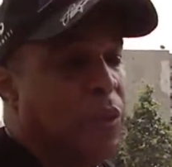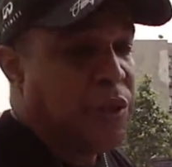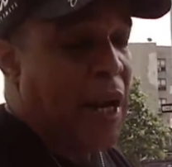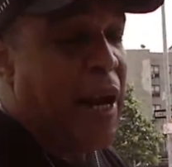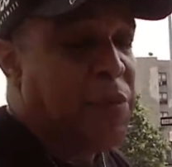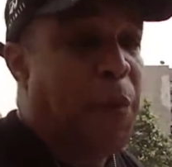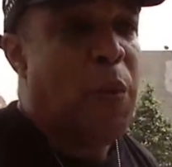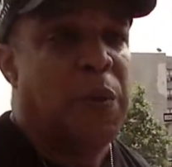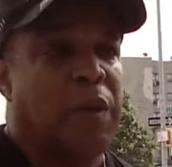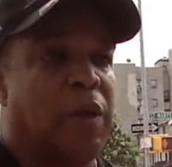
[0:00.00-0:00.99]
And I
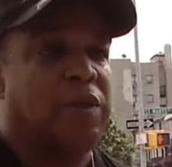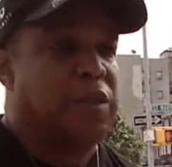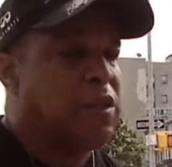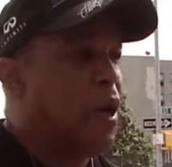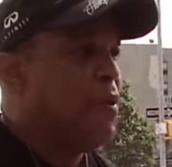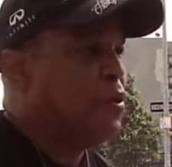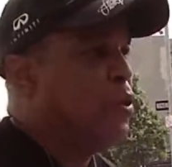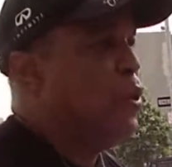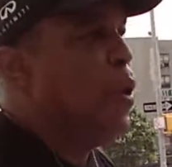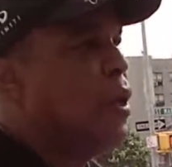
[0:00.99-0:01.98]
spoke with her. She's coming to
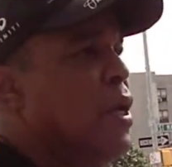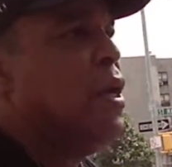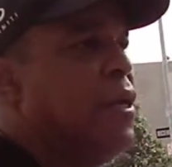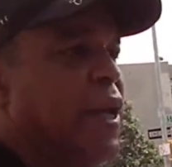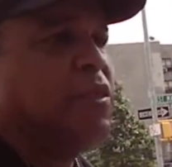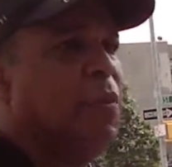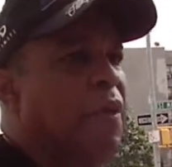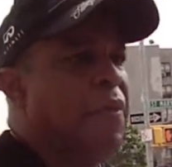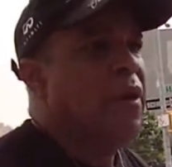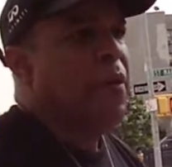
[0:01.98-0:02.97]
New York next month.